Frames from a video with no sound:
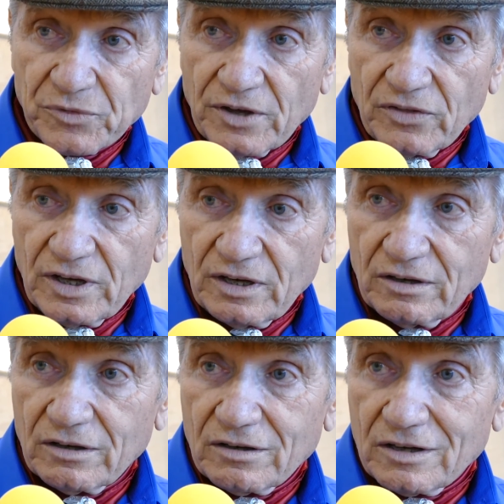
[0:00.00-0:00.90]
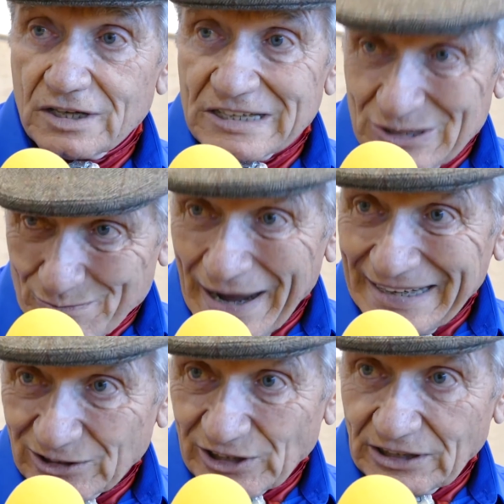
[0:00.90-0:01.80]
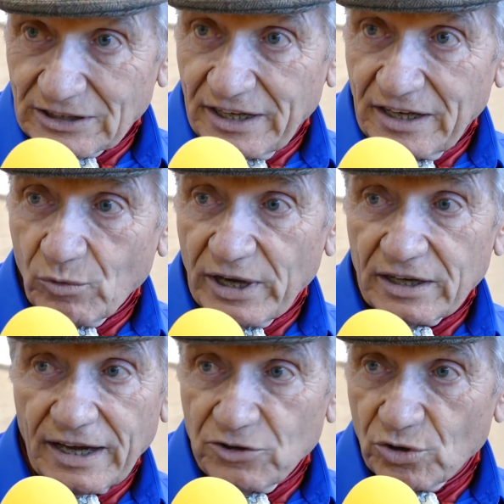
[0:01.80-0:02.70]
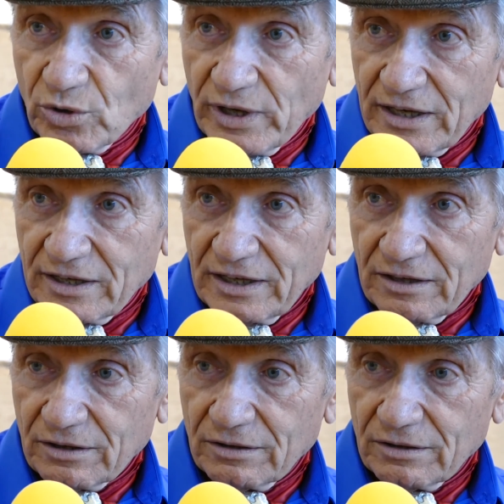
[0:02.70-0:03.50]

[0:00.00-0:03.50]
then you bite on it anyway and you go ahead and eat.